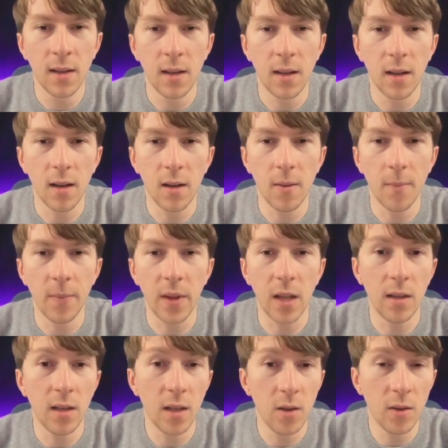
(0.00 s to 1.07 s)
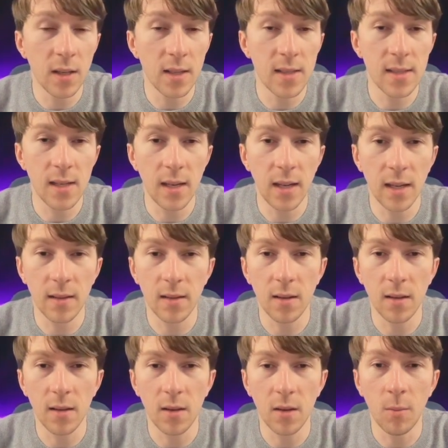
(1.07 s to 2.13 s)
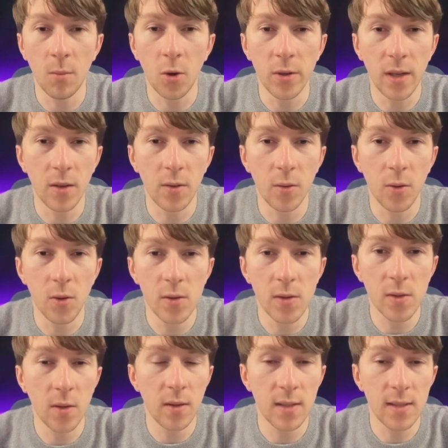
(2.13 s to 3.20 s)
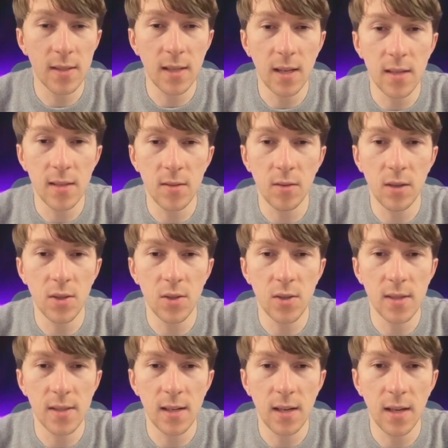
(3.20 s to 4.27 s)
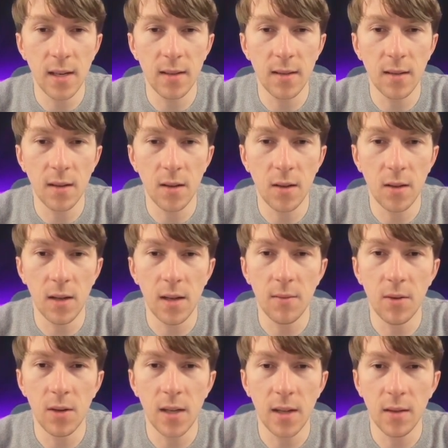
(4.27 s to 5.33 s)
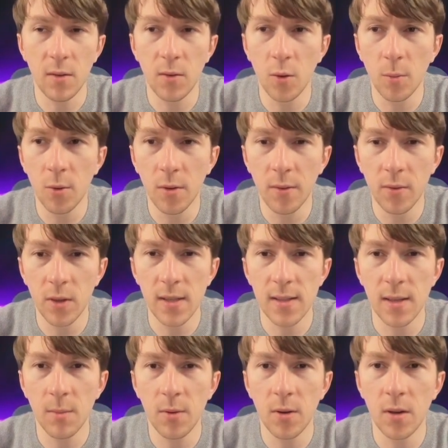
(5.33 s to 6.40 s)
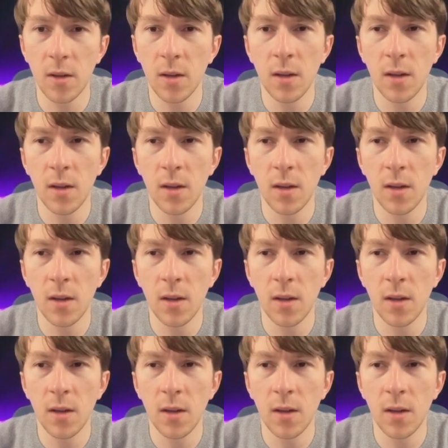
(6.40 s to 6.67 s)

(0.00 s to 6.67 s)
And here you can select a model to use. So in this case, you can just select 11 Lab Turbo, for example.